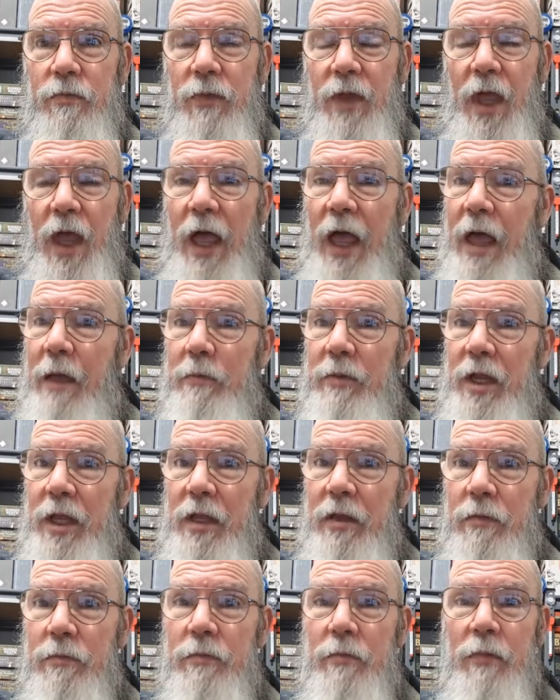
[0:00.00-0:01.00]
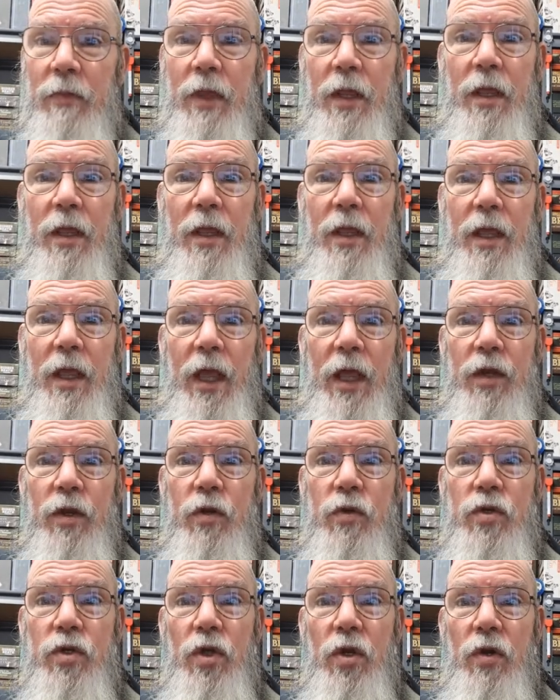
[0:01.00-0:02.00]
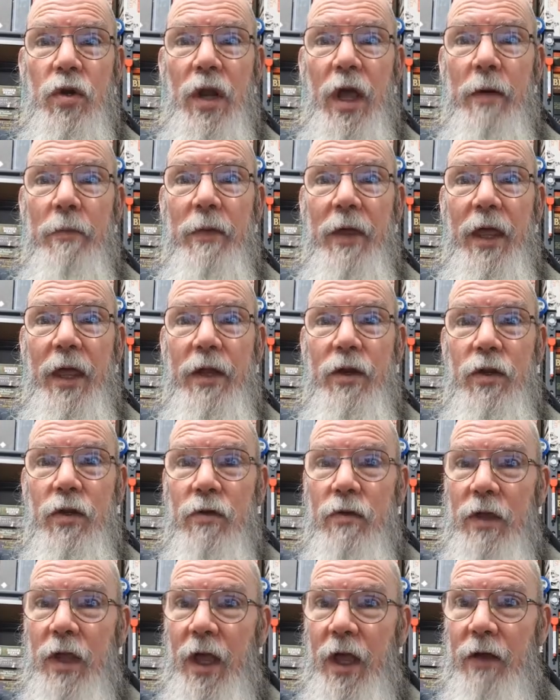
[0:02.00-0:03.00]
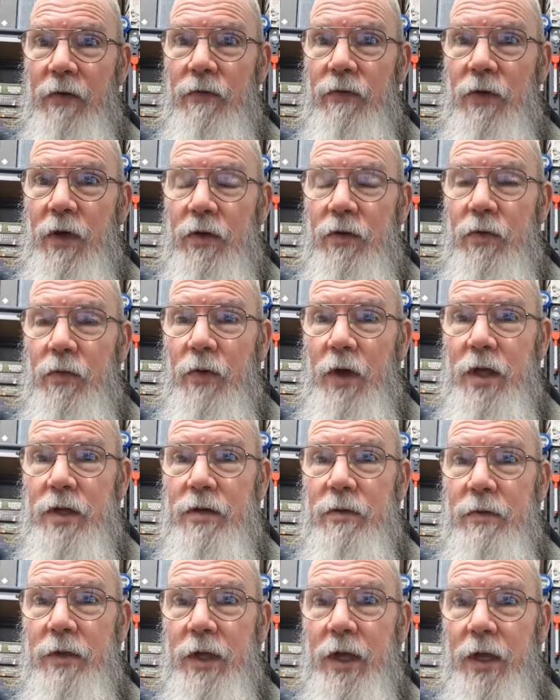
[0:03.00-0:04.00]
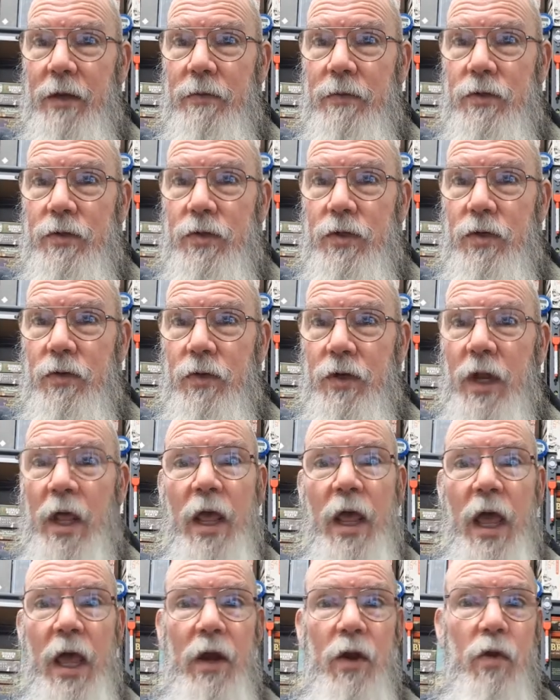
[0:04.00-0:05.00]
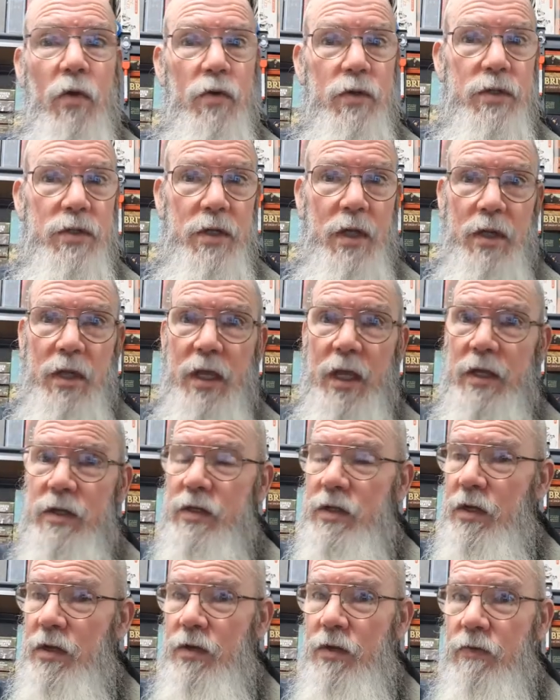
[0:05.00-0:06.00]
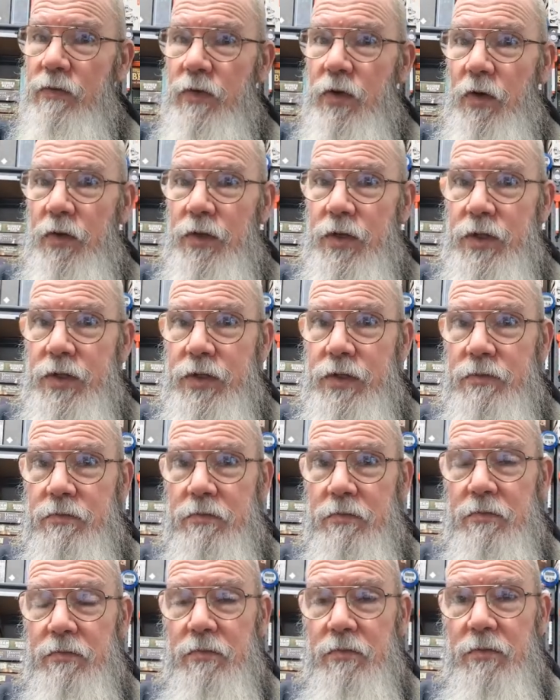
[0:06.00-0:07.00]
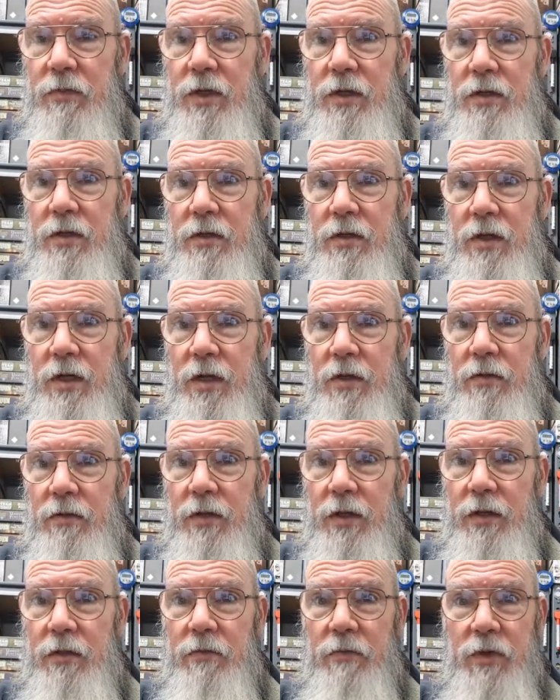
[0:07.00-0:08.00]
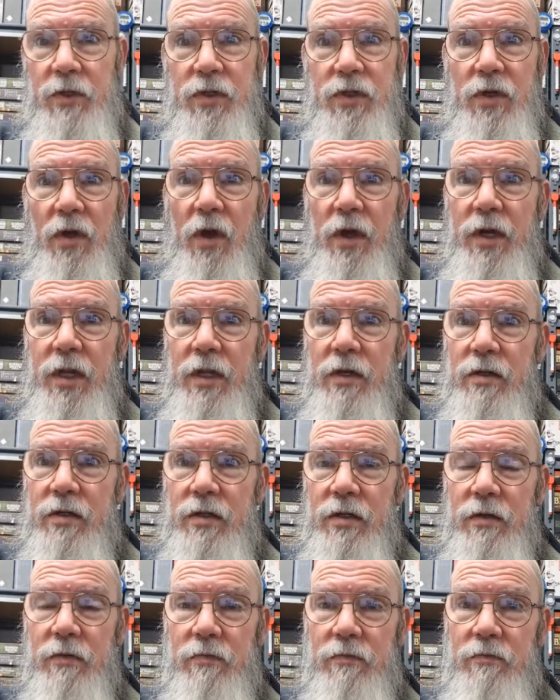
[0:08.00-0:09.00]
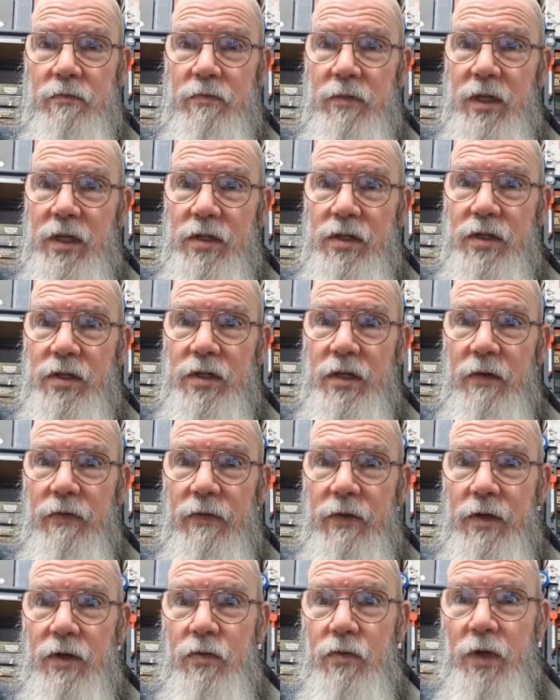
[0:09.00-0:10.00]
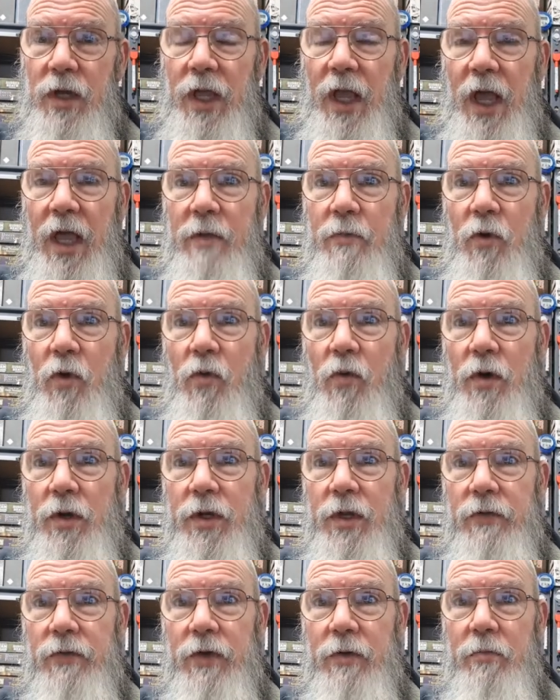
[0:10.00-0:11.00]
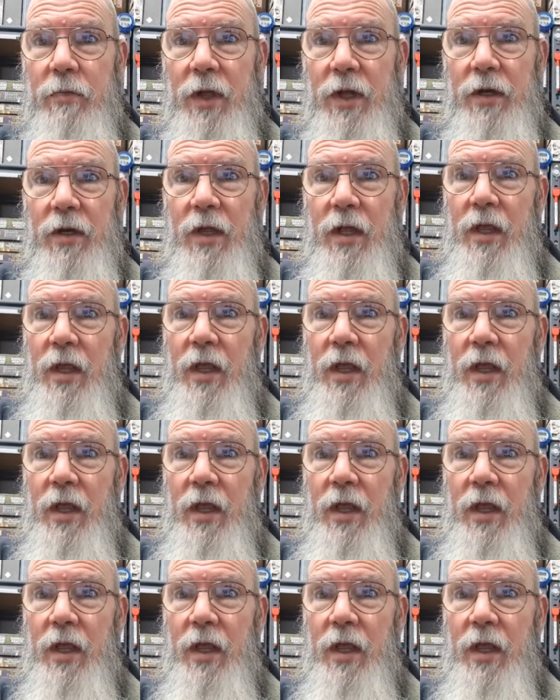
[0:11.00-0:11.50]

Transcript: are happening, and you turn up and you can't find a way to be able to do it. And of course, okay, so you've got this, you know, the sign in to get yourself into a game or whatever, but